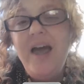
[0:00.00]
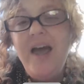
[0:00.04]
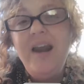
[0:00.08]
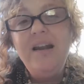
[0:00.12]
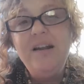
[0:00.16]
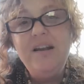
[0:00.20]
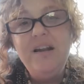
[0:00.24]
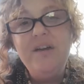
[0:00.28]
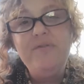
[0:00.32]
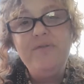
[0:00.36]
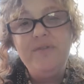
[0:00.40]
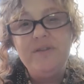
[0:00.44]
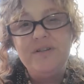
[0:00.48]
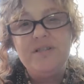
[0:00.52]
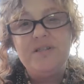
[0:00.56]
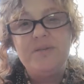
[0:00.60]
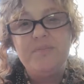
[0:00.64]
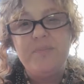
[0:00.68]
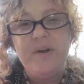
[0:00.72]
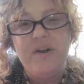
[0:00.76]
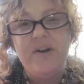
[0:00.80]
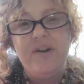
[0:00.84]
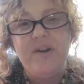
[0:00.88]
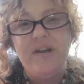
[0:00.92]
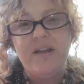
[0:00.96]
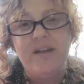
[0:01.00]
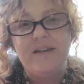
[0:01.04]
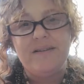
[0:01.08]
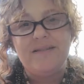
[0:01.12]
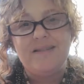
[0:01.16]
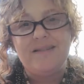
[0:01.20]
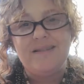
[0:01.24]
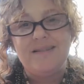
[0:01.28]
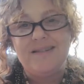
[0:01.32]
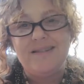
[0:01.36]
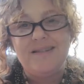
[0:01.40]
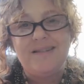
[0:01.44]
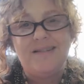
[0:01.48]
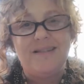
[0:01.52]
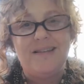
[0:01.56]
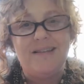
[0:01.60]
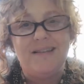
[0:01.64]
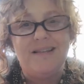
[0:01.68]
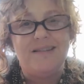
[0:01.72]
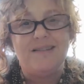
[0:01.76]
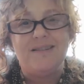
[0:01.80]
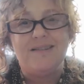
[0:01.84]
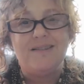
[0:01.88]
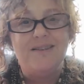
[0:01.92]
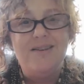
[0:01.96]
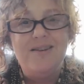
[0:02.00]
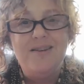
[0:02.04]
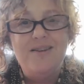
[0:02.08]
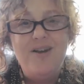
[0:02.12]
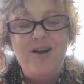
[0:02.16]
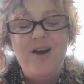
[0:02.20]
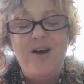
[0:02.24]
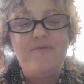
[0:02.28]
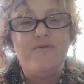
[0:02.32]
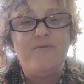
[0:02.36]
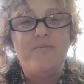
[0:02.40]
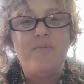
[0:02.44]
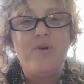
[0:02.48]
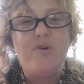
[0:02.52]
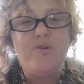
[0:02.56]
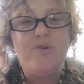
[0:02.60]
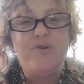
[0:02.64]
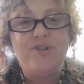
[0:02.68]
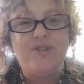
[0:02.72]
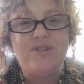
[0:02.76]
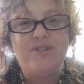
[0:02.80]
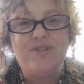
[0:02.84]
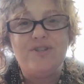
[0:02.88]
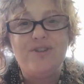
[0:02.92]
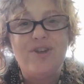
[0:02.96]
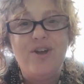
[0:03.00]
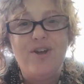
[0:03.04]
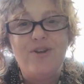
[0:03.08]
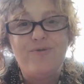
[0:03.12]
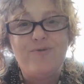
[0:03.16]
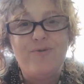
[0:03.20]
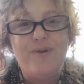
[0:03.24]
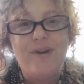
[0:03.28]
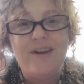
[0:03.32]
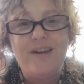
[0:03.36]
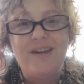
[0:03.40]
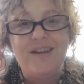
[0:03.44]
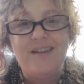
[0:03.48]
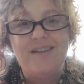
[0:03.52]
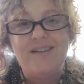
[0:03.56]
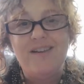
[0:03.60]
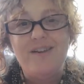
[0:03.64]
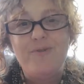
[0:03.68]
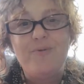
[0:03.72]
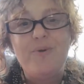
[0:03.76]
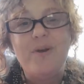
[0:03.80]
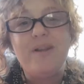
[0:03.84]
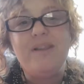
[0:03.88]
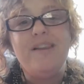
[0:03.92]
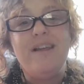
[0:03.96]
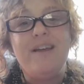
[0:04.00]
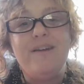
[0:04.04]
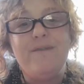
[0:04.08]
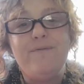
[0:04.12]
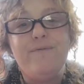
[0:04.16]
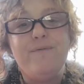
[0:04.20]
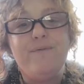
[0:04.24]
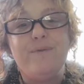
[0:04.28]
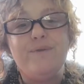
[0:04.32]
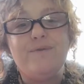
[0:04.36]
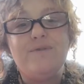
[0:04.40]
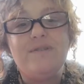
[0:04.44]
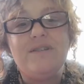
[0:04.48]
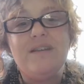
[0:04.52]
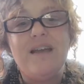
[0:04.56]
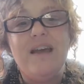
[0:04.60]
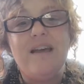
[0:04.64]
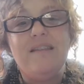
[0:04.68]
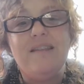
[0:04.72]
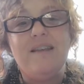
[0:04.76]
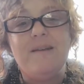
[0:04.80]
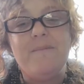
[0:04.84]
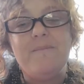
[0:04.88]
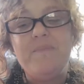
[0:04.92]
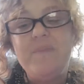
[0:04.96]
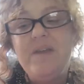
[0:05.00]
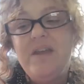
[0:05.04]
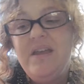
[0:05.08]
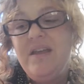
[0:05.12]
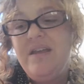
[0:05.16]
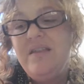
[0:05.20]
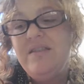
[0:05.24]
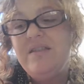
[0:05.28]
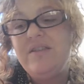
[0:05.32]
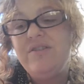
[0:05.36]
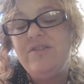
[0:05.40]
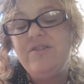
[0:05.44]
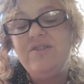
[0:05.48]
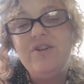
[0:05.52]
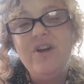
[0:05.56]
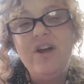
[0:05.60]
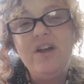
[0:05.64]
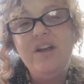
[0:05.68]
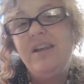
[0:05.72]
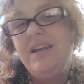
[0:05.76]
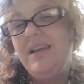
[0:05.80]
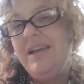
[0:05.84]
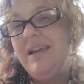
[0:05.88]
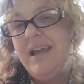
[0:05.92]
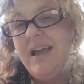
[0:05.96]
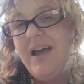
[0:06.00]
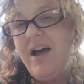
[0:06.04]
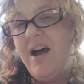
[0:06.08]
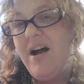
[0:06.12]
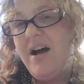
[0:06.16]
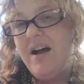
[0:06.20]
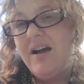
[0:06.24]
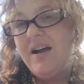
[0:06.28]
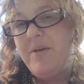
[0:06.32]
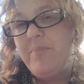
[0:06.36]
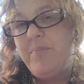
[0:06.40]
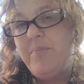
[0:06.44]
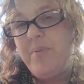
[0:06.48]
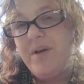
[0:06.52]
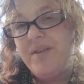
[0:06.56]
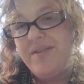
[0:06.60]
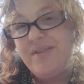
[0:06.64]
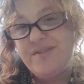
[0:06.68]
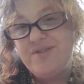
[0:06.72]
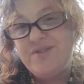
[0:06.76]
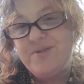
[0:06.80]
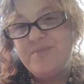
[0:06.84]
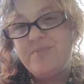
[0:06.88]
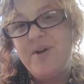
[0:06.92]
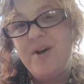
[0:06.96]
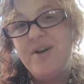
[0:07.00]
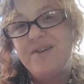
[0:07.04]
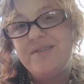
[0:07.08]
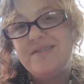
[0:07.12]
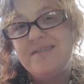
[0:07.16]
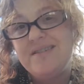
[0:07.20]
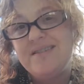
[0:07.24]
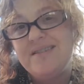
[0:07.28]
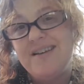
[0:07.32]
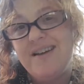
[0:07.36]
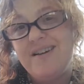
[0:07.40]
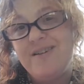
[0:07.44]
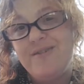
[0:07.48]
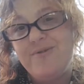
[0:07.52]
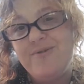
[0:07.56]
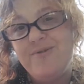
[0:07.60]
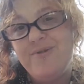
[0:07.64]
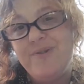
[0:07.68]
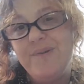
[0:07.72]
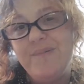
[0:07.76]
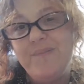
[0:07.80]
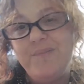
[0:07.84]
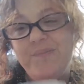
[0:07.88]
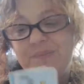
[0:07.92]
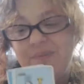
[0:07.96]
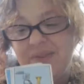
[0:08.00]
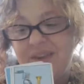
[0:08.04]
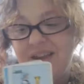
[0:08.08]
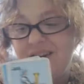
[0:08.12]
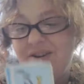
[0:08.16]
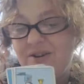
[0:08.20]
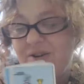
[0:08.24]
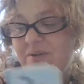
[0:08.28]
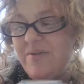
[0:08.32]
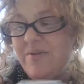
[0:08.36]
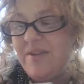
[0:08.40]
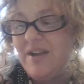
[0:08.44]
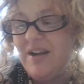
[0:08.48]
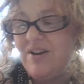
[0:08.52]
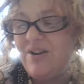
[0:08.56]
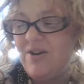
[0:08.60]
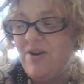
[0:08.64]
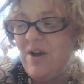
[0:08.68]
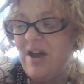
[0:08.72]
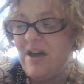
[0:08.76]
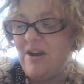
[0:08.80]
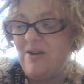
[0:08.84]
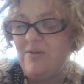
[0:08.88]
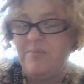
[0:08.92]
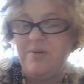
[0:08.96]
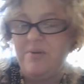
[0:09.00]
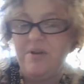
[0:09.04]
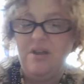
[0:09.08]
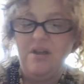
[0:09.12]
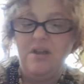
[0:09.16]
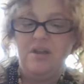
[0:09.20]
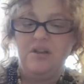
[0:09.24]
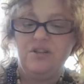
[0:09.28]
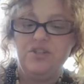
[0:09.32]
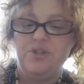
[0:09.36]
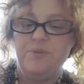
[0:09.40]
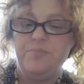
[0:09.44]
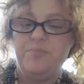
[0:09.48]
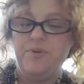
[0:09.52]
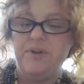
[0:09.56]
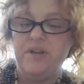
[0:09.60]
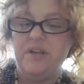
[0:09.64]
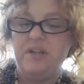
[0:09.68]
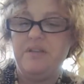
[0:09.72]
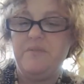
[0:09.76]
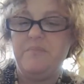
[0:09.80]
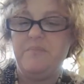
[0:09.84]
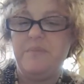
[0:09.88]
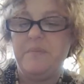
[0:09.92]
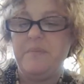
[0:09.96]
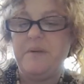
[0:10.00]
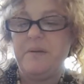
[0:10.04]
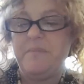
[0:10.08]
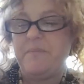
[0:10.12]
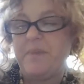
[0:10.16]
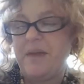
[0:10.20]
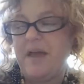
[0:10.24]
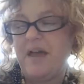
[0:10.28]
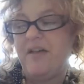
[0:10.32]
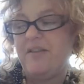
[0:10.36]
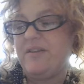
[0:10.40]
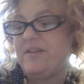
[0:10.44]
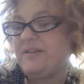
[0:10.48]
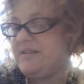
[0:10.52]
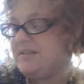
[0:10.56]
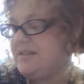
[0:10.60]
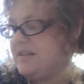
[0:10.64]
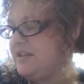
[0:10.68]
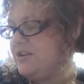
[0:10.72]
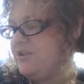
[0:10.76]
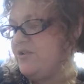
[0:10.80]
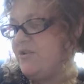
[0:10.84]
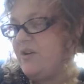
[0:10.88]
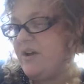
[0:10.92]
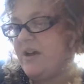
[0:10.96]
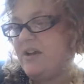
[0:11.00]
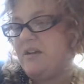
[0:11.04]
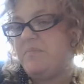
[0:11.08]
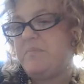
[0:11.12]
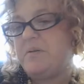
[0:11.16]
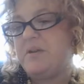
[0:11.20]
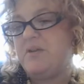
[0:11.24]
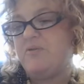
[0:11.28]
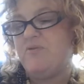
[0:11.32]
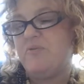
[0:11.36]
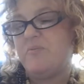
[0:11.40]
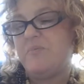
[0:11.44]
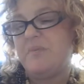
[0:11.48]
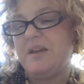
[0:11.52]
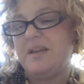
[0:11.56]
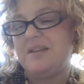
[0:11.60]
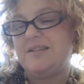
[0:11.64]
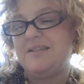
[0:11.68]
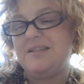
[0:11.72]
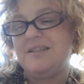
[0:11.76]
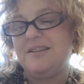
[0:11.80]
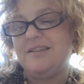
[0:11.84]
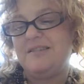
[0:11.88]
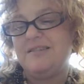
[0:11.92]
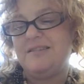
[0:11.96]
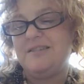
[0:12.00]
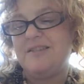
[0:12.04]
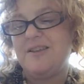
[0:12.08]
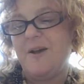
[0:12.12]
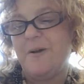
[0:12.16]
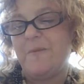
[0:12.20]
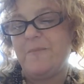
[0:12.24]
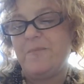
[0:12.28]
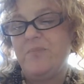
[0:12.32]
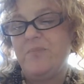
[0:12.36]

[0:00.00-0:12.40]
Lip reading: enough experience in the seas of emotions already and what life throws at them that they're not going to get hung up on the small stuff. They know how to bring in the balance, and they know how to be romantic. So